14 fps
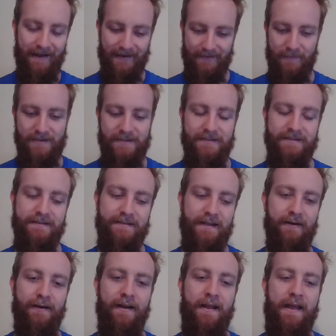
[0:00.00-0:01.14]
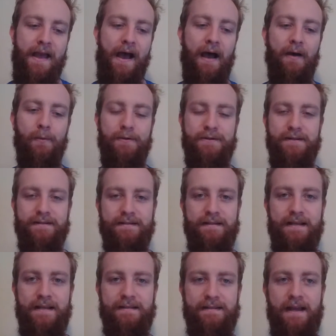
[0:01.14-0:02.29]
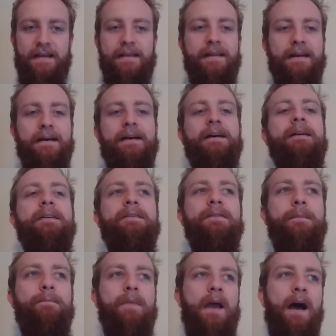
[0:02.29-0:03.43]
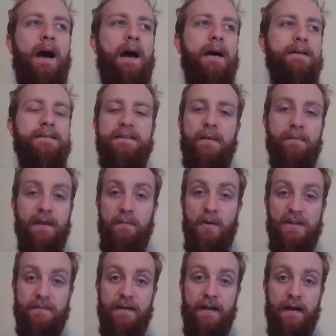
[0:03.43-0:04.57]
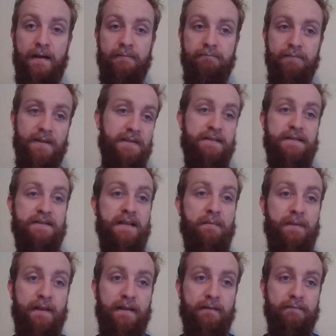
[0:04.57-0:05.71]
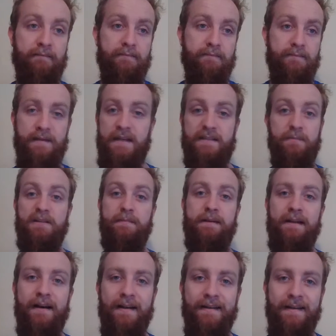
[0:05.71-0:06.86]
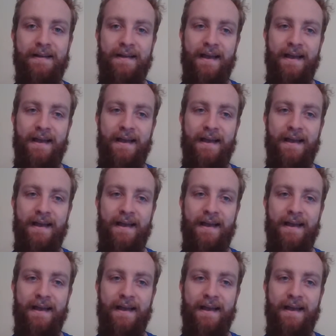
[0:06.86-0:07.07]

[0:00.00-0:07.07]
He mentions there, which is this idea of something must be done. This is something. This must be done.